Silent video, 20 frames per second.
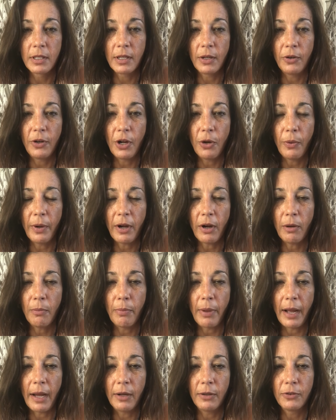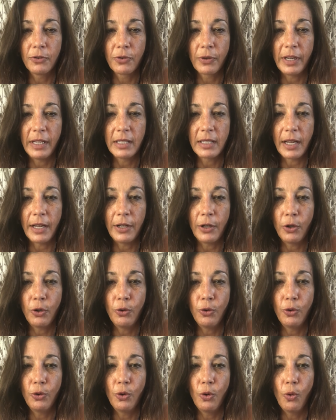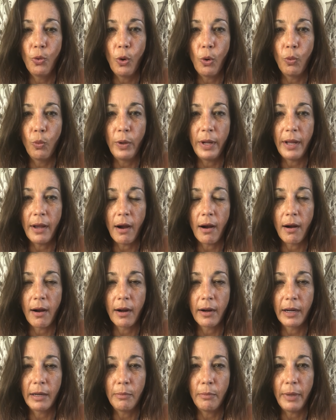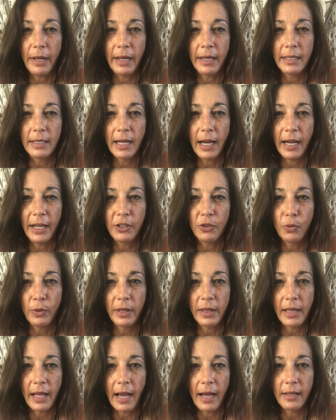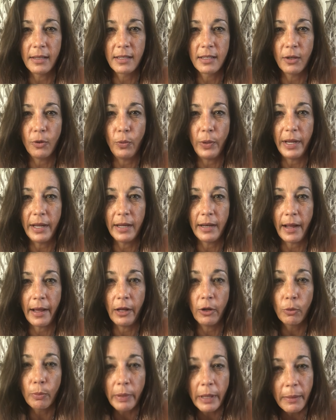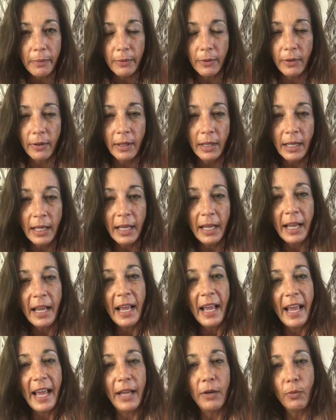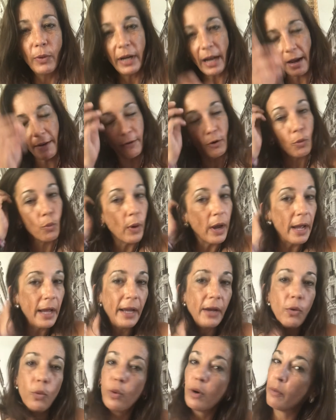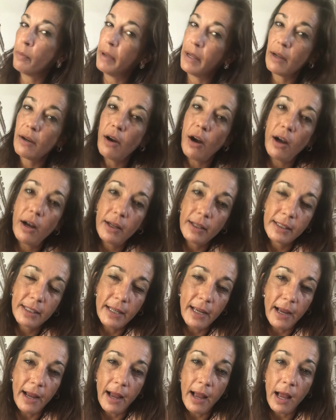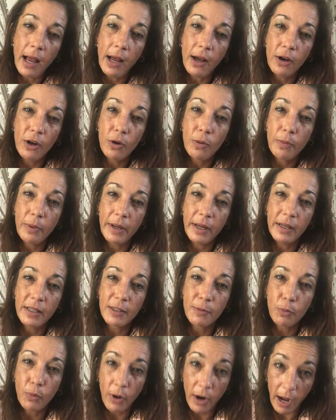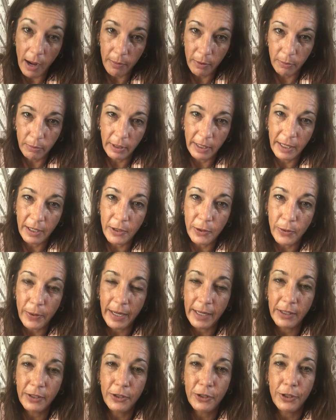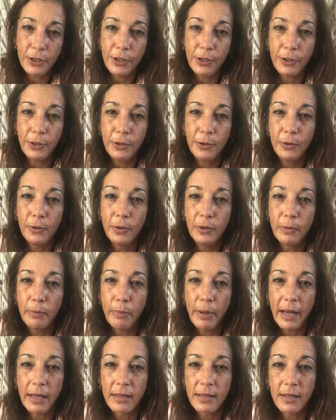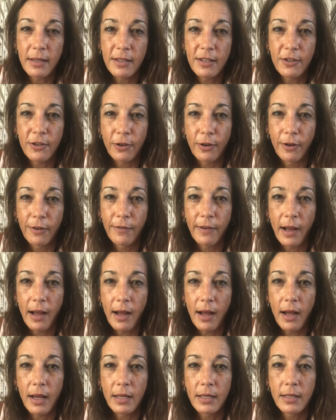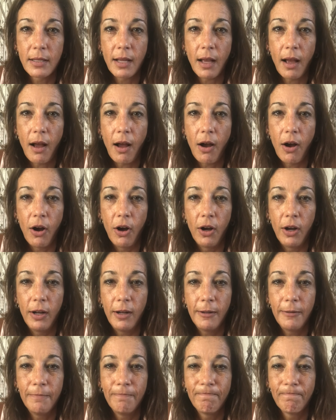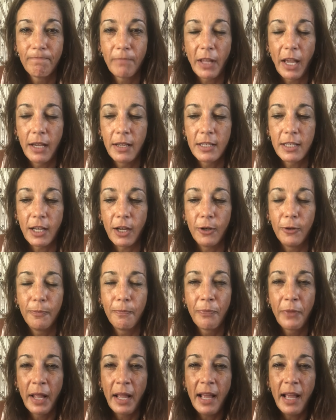so knowing our boundaries and who we are and being in touch with that so we can help people in whatever way we're being called to help is probably going to best serve us all so,